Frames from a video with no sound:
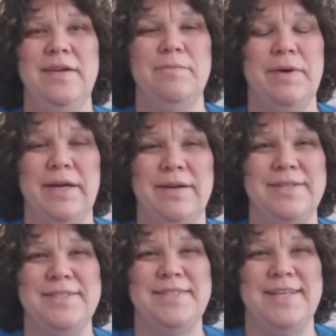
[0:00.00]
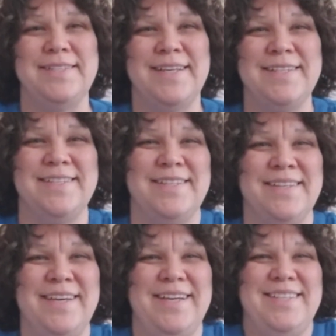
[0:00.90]
my hair just thinks that's
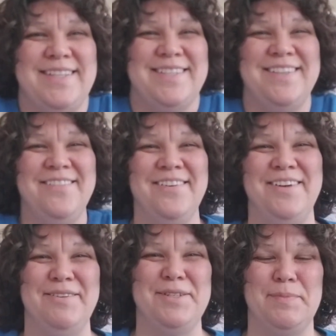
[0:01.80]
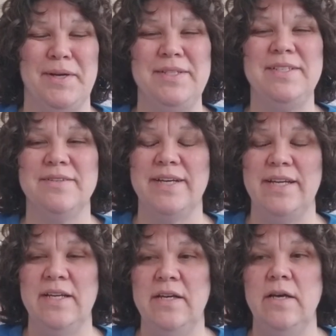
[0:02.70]
silly. It doesn't really respond to
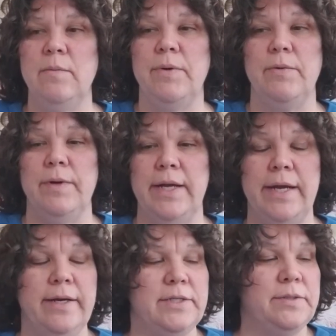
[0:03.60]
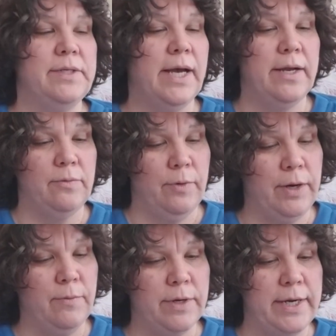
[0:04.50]
it. But when I got it
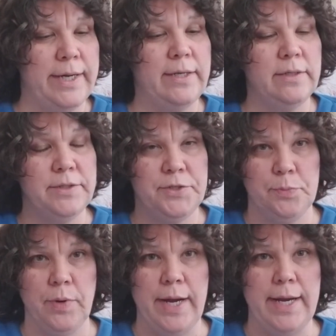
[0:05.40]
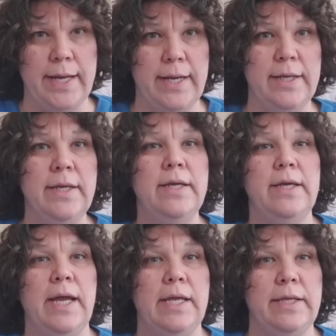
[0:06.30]
where I wanted it, sprayed it,
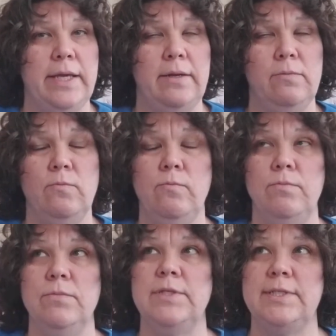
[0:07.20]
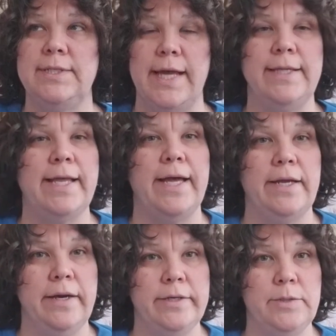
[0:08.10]
and then set
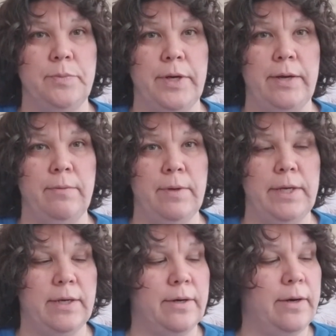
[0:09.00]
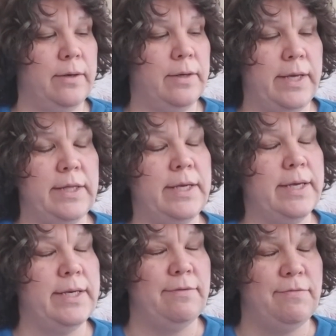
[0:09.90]
that hairspray really hard. I think
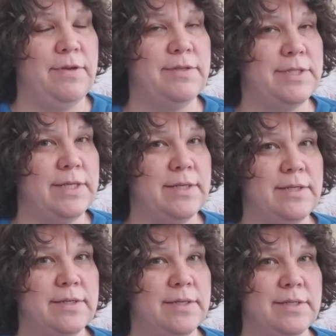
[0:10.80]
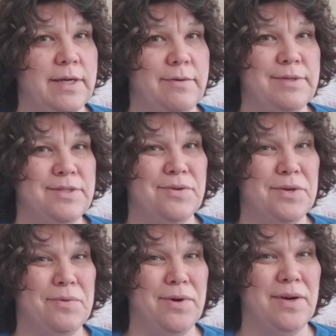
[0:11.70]
I diffused it because I was going
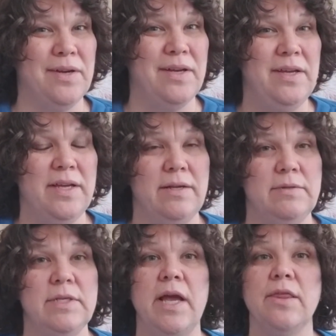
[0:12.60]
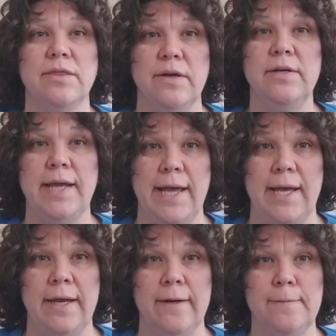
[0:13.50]
to work and it was like third day
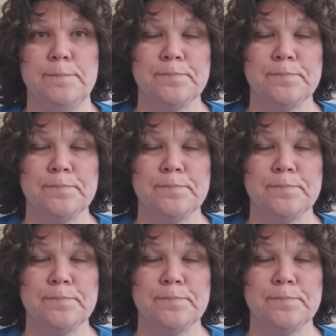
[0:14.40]
hair.